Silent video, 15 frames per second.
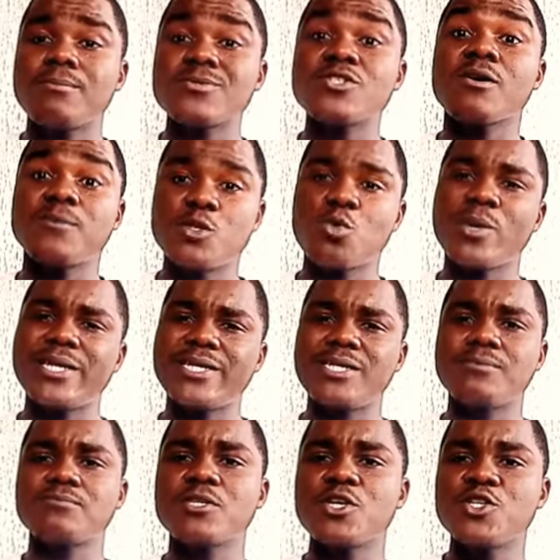
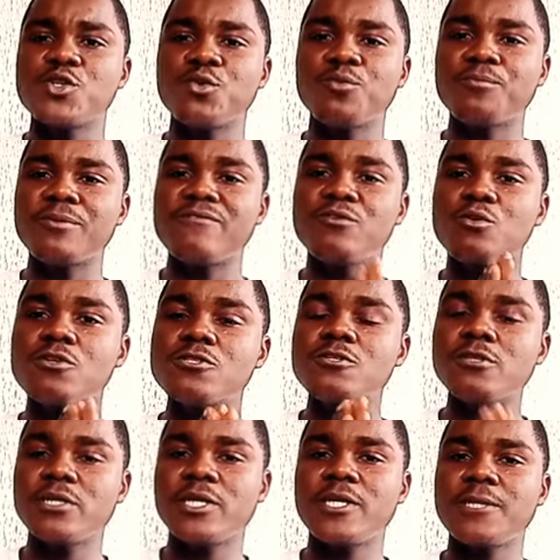subsequently. So if you want
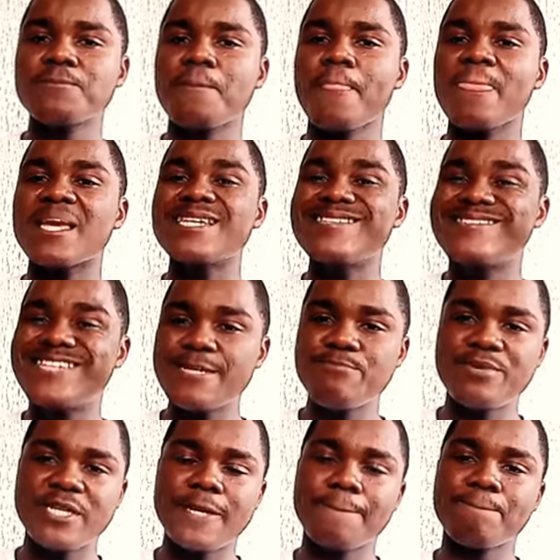to learn
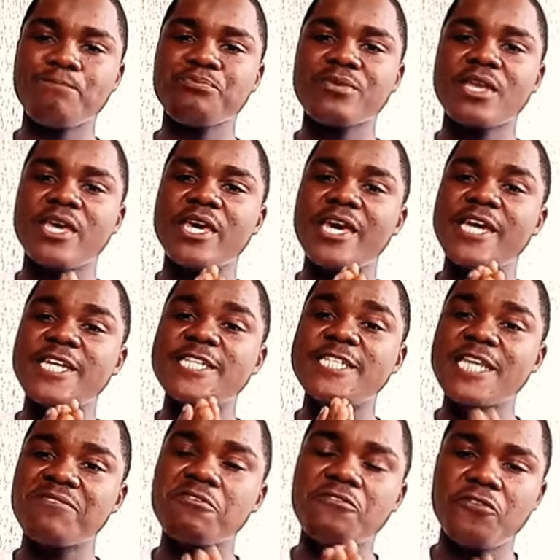deeply and
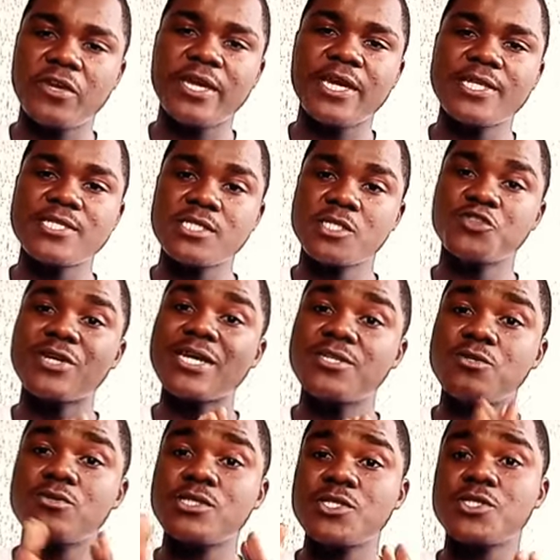never forget, try
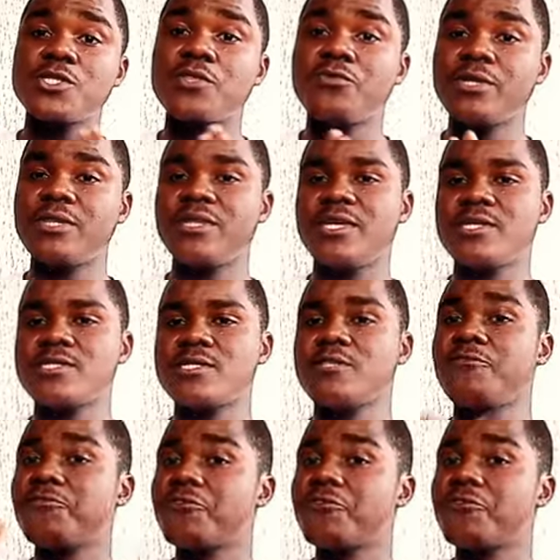to do these three things. The